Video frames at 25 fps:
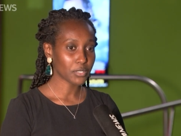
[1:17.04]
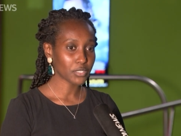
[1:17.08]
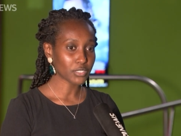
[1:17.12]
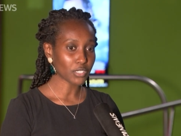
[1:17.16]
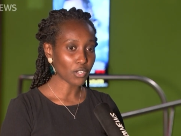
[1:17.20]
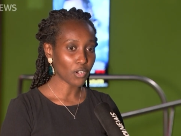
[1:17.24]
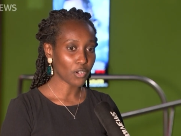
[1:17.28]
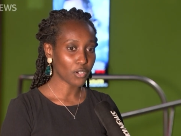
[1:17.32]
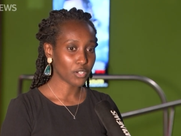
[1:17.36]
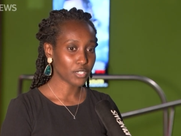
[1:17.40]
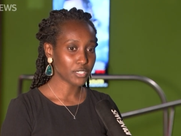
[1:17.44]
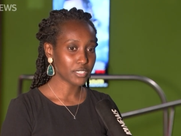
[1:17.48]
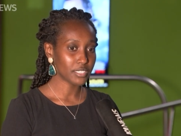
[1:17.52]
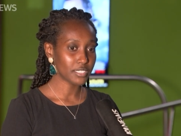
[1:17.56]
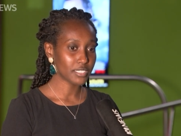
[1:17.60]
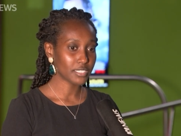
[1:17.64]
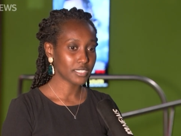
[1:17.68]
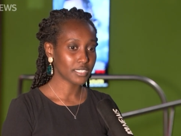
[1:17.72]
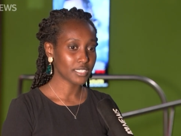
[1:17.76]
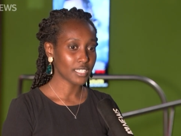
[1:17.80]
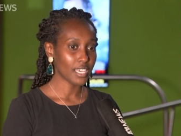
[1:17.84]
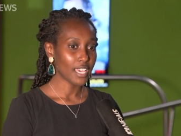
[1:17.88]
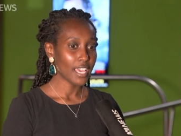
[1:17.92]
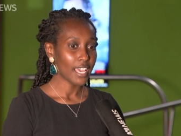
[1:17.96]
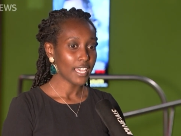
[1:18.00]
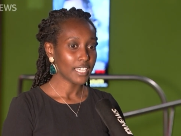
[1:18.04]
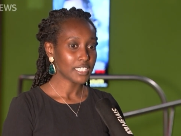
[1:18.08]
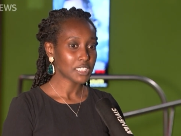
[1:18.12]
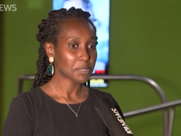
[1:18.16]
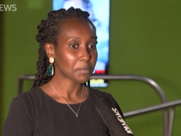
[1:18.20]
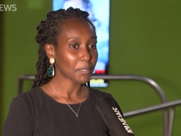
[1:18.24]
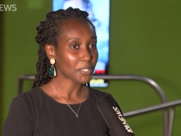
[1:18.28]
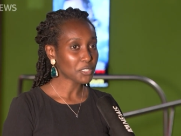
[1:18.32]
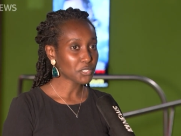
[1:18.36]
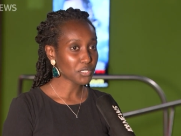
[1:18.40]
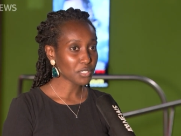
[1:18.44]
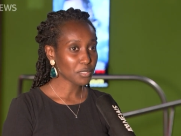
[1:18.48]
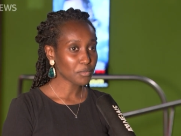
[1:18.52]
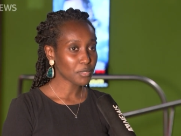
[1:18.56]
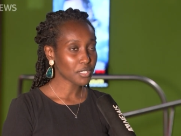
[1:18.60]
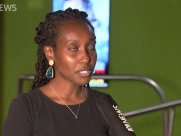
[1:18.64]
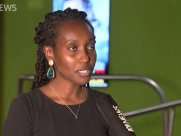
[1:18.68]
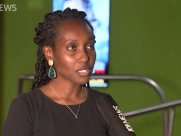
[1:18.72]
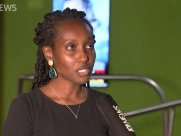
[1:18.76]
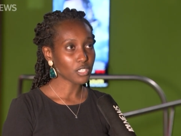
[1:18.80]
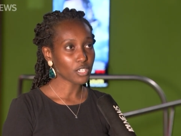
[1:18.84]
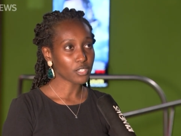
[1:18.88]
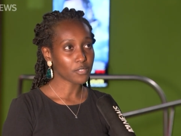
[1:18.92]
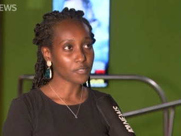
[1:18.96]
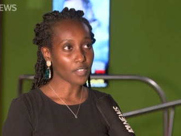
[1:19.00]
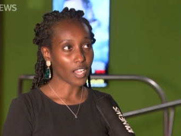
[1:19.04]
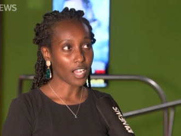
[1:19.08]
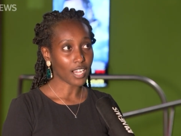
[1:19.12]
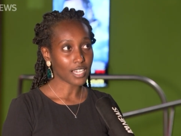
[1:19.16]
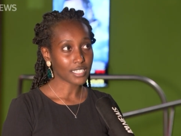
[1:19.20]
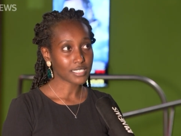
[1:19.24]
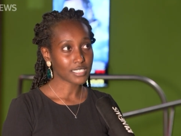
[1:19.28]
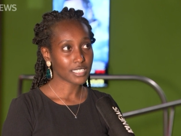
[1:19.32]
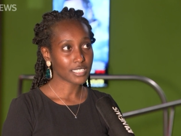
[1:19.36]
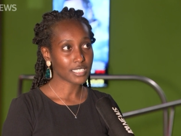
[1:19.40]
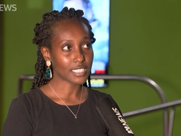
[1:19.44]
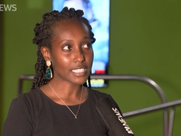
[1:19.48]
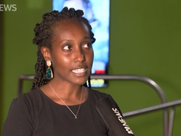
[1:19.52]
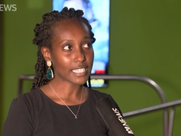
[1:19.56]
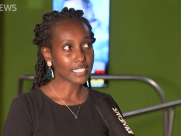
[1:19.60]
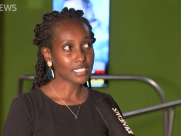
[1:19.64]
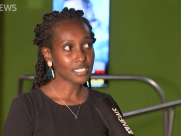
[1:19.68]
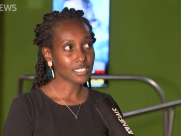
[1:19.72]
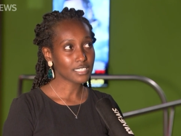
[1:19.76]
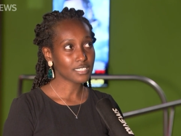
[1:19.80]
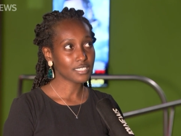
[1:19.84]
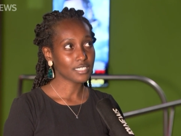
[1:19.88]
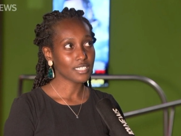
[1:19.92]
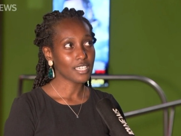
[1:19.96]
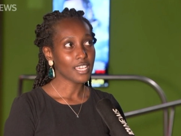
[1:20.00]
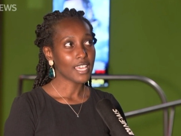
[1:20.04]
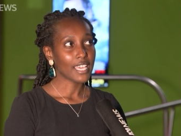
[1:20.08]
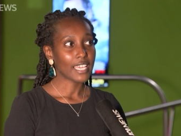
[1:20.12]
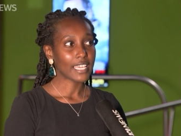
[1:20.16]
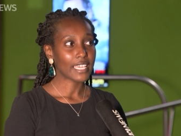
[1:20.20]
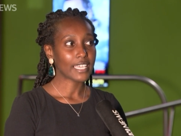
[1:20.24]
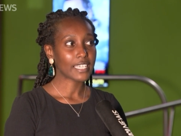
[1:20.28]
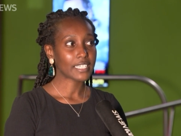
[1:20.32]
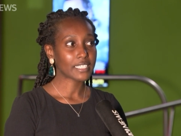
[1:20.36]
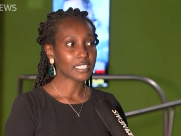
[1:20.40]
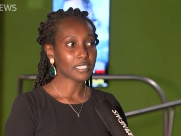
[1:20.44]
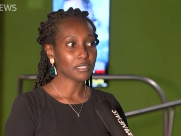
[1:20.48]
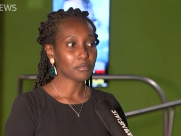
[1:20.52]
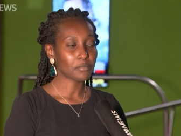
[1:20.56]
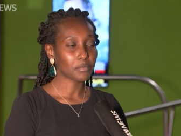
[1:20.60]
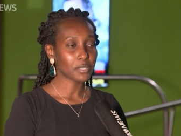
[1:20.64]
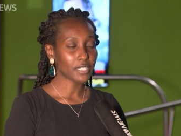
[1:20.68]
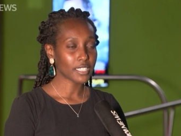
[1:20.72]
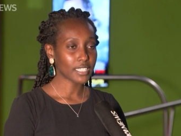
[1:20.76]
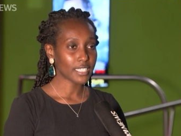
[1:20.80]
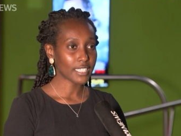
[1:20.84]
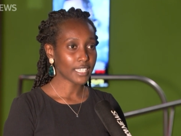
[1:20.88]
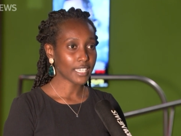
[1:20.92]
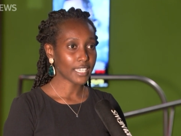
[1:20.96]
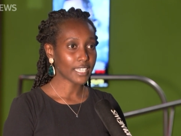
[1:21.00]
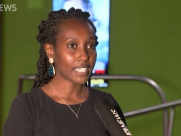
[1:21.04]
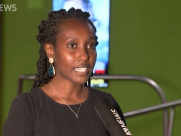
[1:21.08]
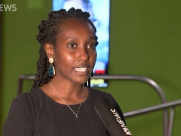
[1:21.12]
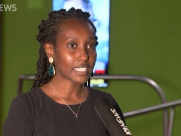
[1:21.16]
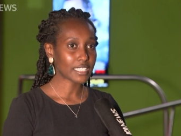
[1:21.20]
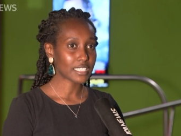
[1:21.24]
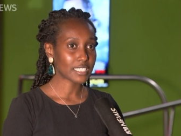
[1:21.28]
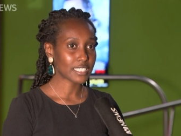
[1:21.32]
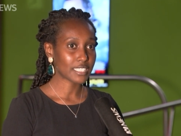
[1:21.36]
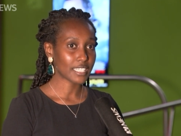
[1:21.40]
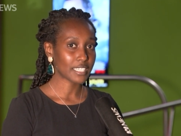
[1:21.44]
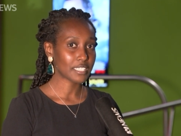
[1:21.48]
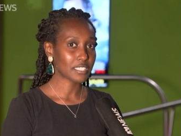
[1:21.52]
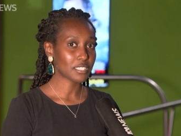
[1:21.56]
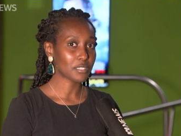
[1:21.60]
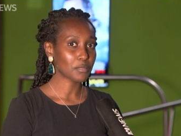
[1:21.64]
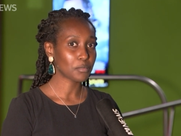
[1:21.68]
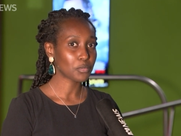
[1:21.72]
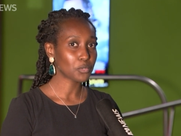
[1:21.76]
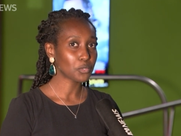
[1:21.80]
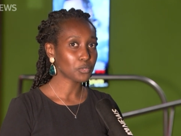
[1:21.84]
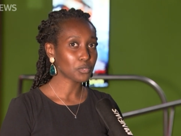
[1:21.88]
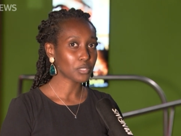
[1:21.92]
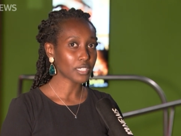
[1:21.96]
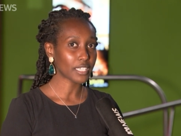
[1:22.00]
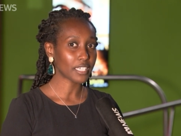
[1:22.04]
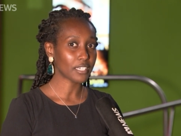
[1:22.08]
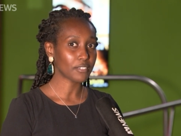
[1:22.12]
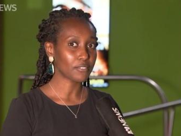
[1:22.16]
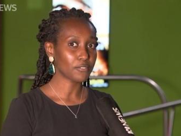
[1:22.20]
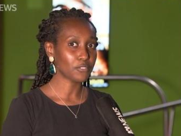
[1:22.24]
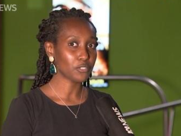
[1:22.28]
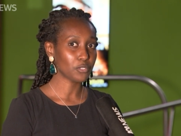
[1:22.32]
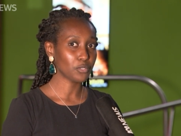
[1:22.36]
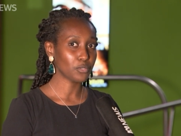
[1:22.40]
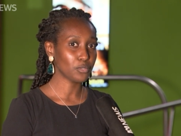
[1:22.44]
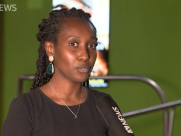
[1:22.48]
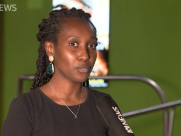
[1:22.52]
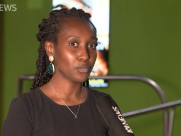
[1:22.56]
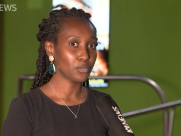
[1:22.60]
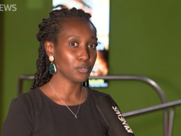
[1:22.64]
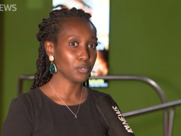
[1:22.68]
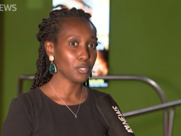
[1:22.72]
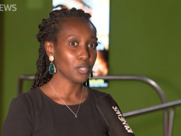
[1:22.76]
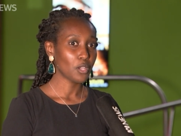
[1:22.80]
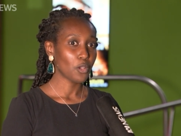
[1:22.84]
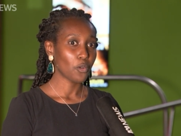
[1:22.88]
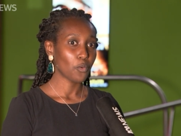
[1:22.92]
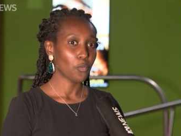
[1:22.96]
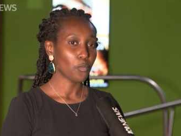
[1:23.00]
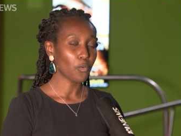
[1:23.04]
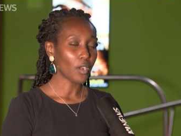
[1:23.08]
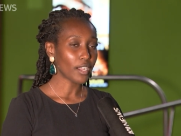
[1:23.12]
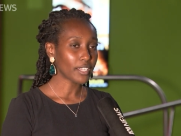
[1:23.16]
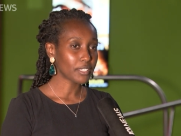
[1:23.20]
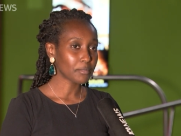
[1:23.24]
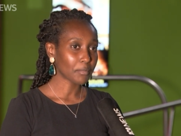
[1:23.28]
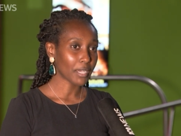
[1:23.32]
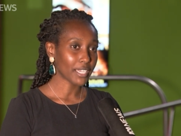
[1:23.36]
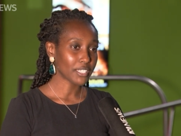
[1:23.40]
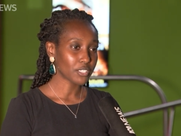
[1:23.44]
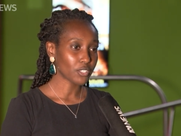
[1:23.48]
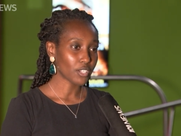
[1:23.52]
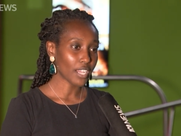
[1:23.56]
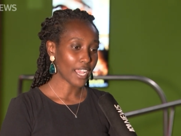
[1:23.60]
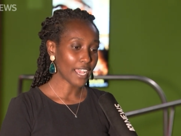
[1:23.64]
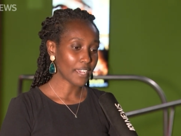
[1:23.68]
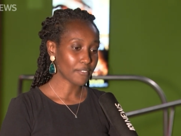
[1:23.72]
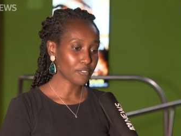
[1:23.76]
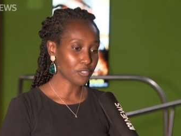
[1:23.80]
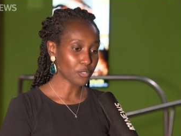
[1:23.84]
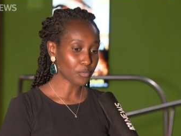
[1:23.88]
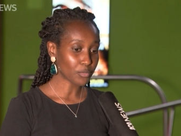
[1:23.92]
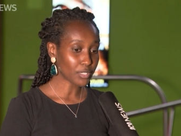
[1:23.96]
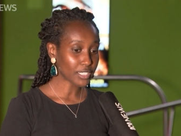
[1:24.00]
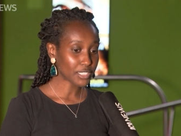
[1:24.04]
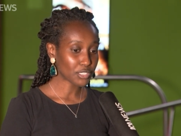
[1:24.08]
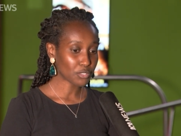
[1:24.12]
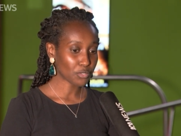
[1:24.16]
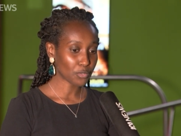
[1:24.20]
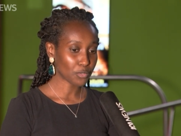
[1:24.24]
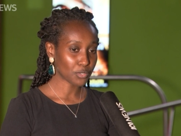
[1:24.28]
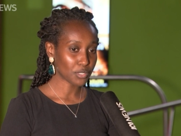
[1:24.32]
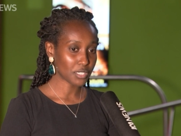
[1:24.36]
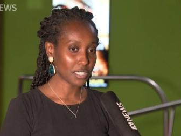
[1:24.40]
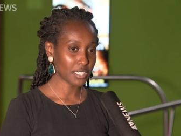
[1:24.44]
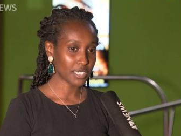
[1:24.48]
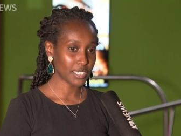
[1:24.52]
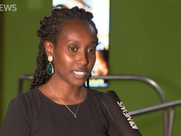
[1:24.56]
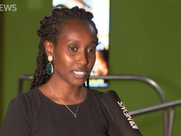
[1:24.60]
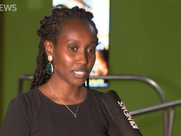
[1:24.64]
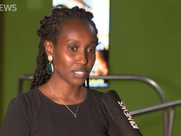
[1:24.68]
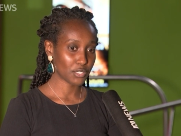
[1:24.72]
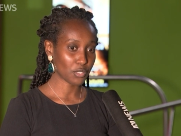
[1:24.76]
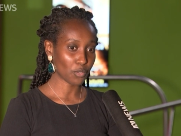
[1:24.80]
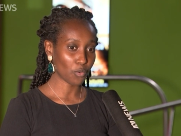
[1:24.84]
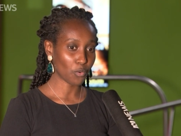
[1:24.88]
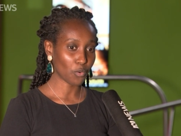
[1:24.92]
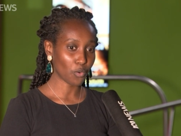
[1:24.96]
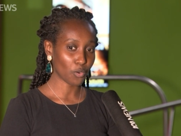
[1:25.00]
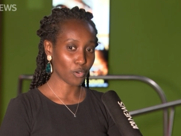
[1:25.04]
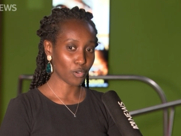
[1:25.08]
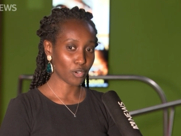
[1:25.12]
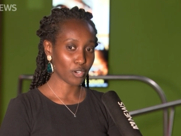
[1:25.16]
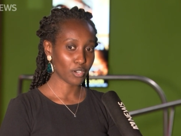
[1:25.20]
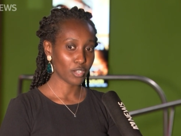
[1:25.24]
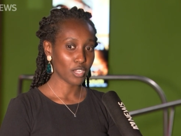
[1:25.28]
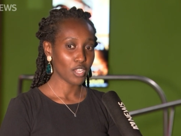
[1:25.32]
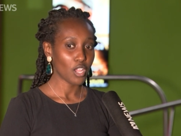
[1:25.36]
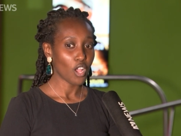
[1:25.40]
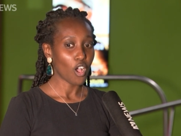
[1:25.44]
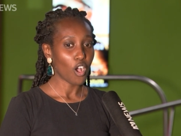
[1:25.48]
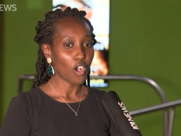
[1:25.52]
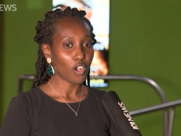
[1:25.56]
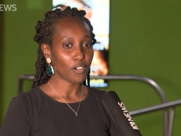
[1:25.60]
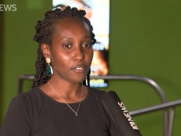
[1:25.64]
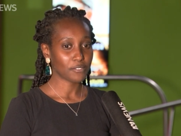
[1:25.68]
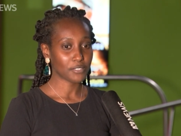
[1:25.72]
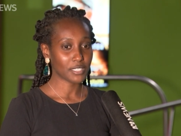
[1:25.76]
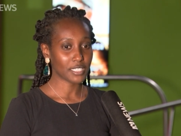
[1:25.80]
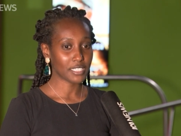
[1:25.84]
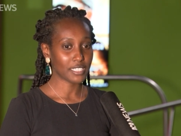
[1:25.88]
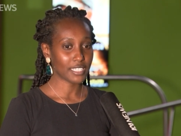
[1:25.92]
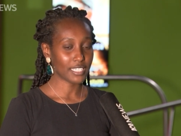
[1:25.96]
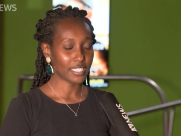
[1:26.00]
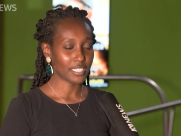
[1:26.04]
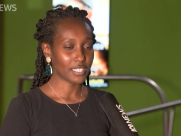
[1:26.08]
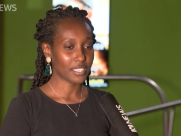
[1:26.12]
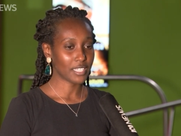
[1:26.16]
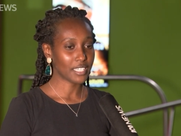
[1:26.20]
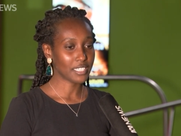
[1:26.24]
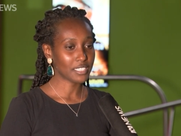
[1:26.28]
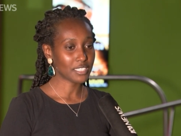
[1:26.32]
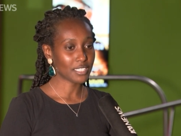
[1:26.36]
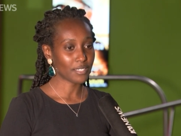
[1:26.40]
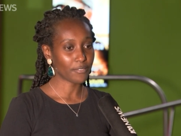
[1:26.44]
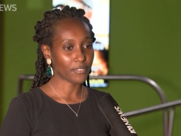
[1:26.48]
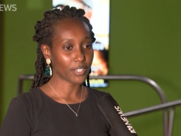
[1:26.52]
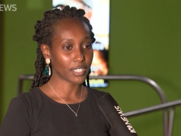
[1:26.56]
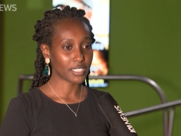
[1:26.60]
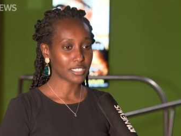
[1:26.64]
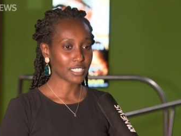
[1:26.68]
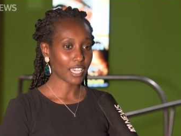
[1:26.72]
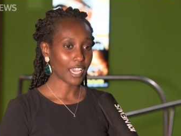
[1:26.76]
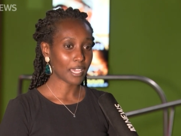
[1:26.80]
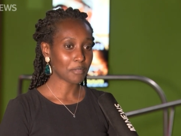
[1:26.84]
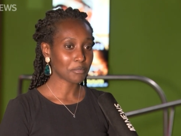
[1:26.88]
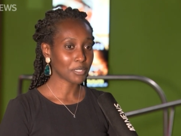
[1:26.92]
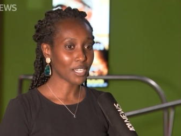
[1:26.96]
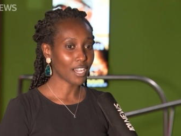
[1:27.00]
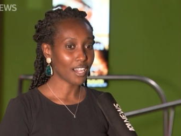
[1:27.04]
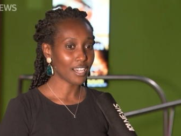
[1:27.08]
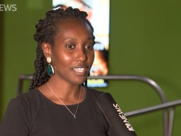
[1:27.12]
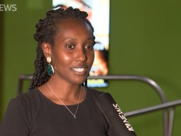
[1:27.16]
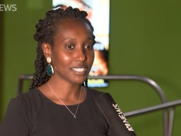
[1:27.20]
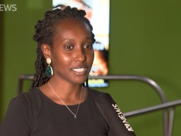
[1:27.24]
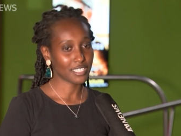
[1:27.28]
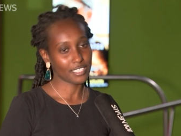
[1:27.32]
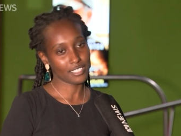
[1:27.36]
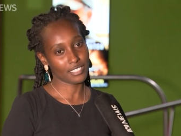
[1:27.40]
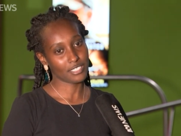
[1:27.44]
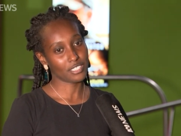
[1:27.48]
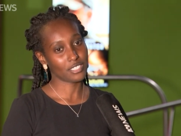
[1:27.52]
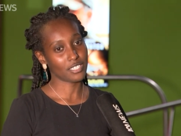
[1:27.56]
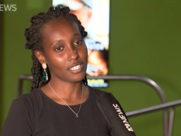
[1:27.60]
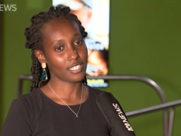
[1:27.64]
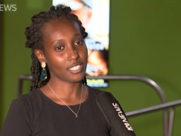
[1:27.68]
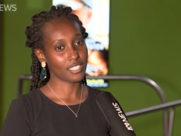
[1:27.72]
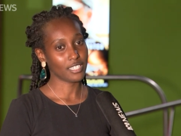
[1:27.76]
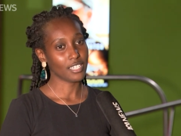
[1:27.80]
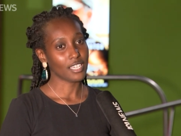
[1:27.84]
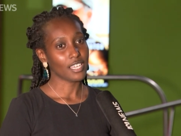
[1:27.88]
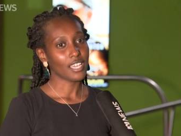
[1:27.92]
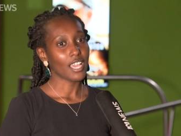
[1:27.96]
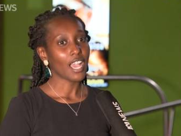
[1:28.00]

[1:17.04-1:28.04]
because, especially with a lot of arts things, it can be inaccessible if you, one, might not have the resources, or often things are very typecast into,